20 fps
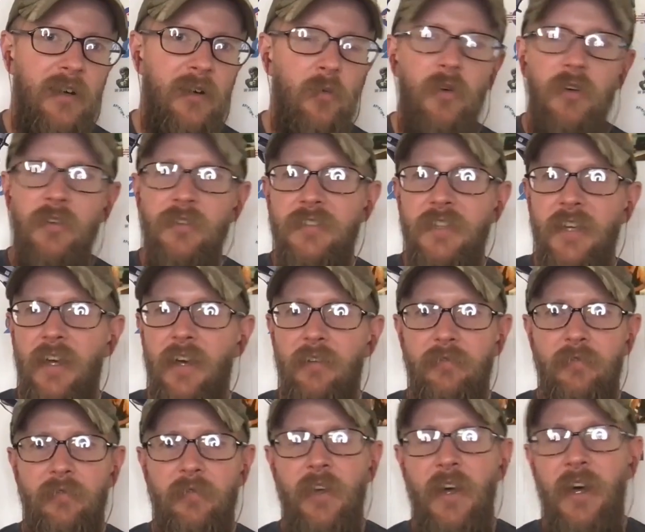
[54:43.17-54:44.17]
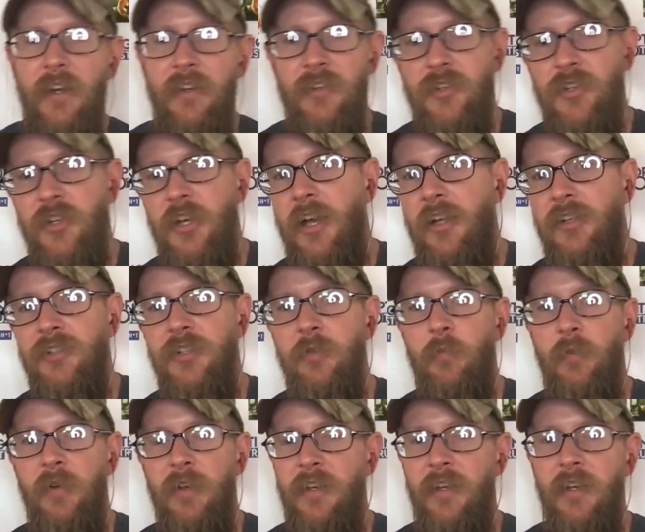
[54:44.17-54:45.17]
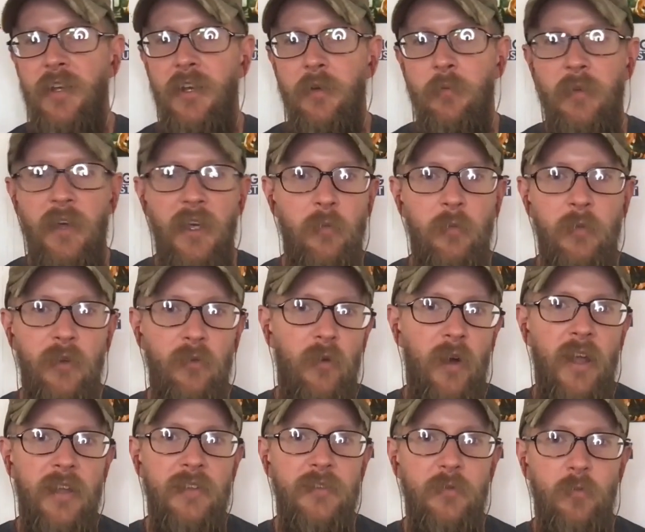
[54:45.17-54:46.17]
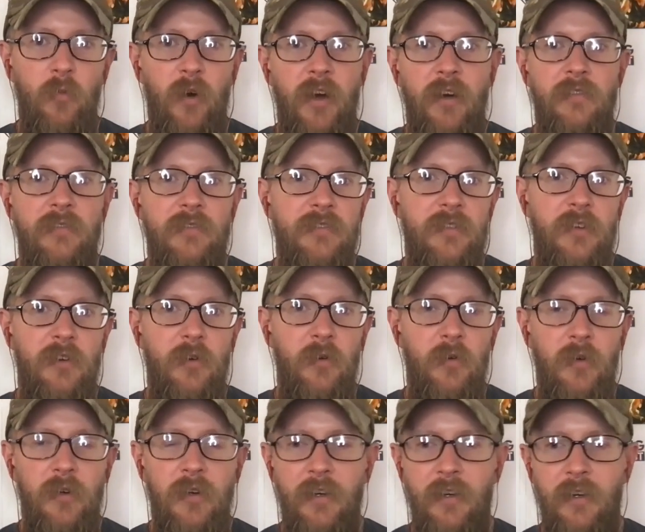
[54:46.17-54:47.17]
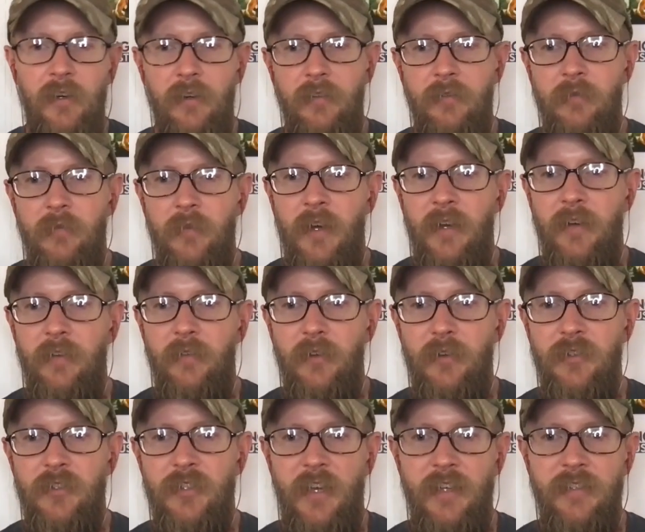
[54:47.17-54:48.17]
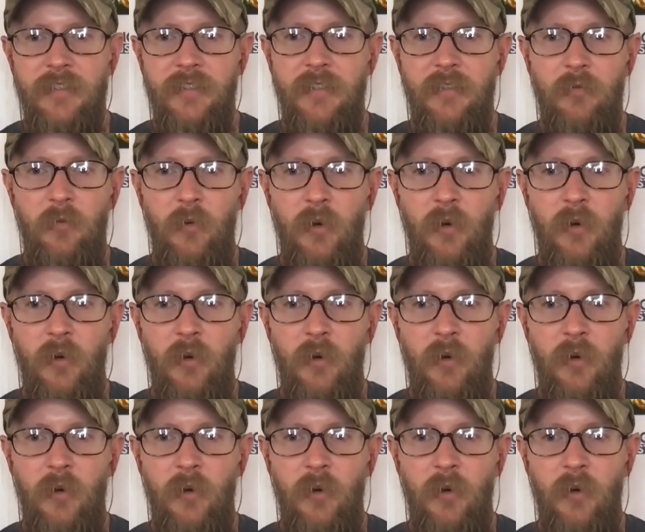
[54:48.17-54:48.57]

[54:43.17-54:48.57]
I will say I've gotten Chat GPT to make me ransomware. So out of a test.